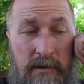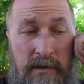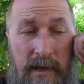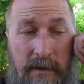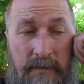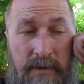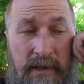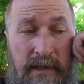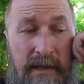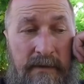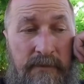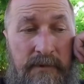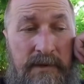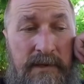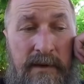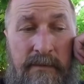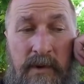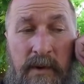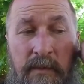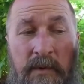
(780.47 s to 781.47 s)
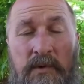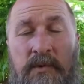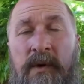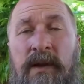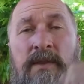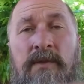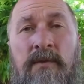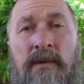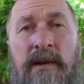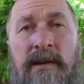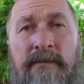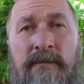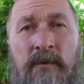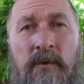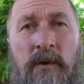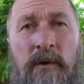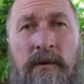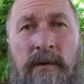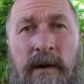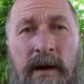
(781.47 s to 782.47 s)
I believe we're somewhere between 3 and
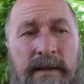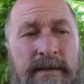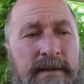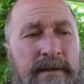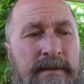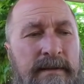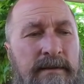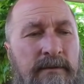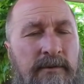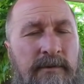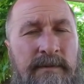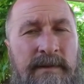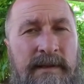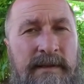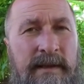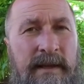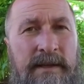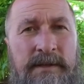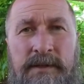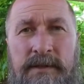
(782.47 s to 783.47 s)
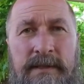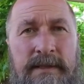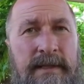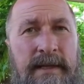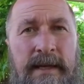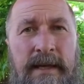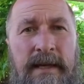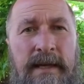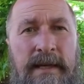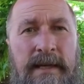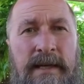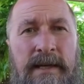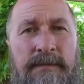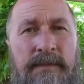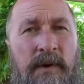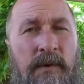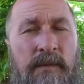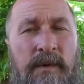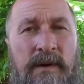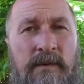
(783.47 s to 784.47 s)
4, crisis and normalization.
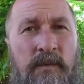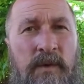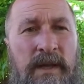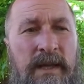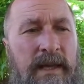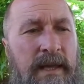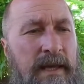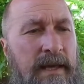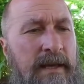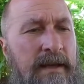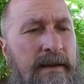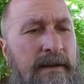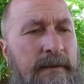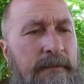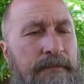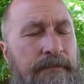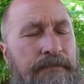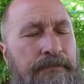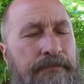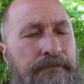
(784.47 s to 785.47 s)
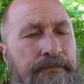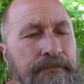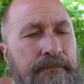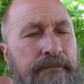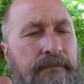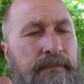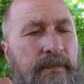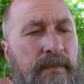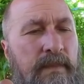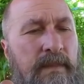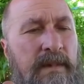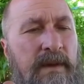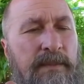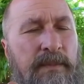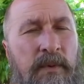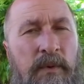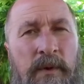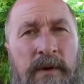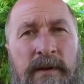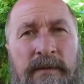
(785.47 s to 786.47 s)
But when we hit the
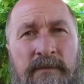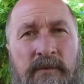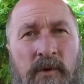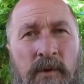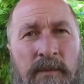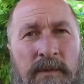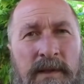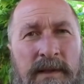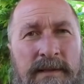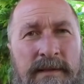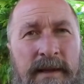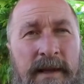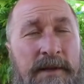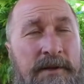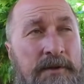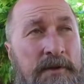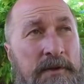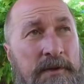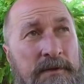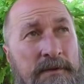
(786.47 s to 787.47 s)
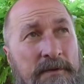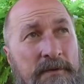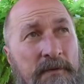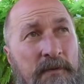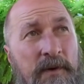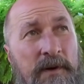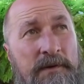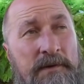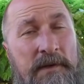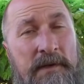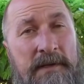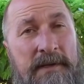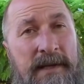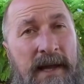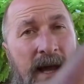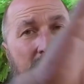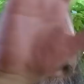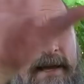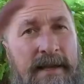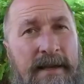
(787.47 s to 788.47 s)
point of normalization where
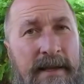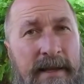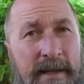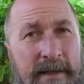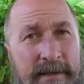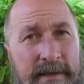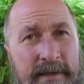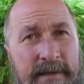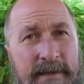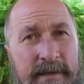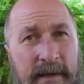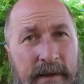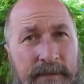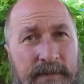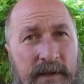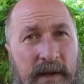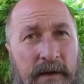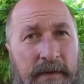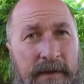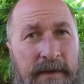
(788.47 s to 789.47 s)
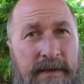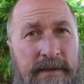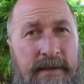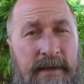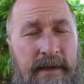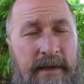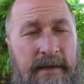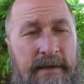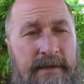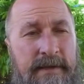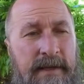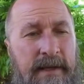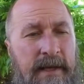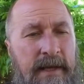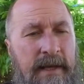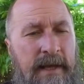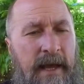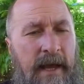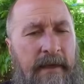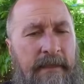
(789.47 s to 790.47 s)
society accepts all these things,
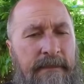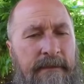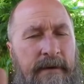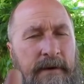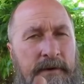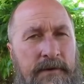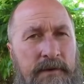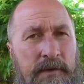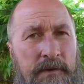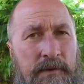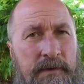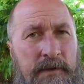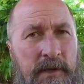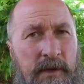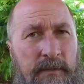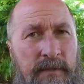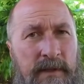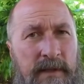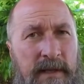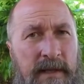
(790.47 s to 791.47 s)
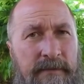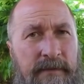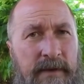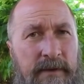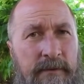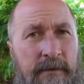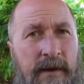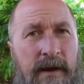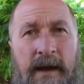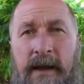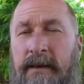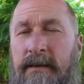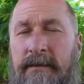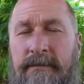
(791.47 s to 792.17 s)
and those who still believe in right,